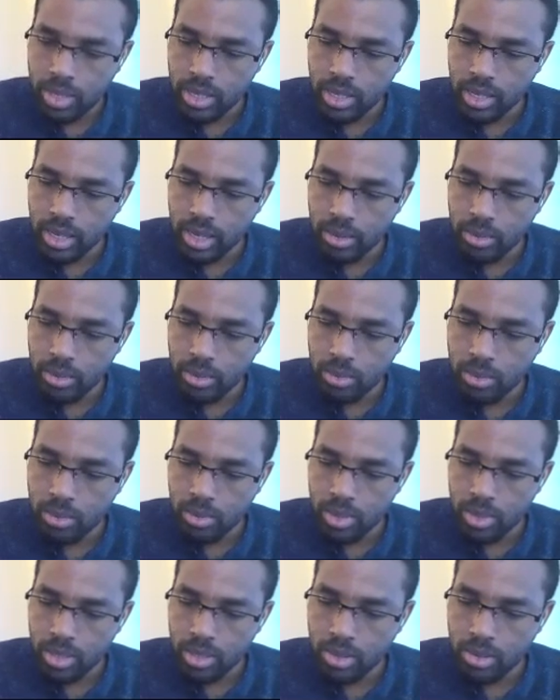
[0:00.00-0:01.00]
think I
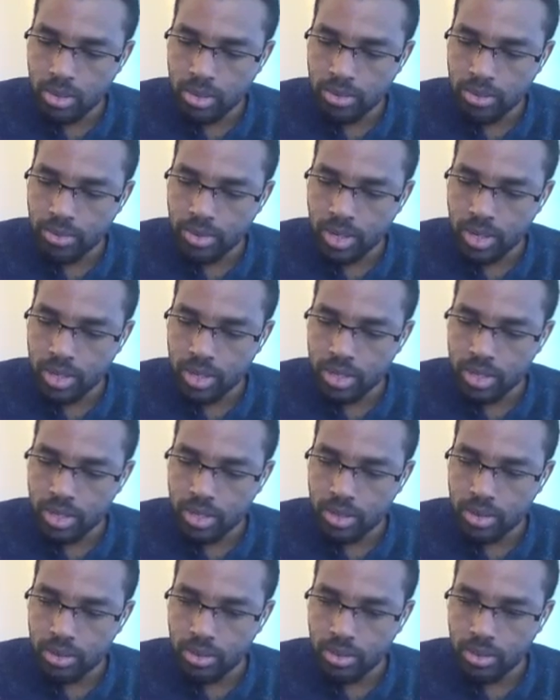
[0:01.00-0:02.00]
wanted to refer
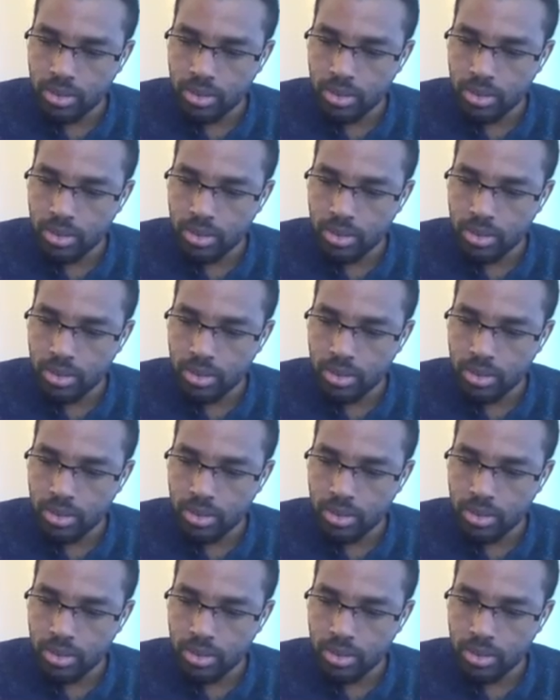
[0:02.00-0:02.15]
to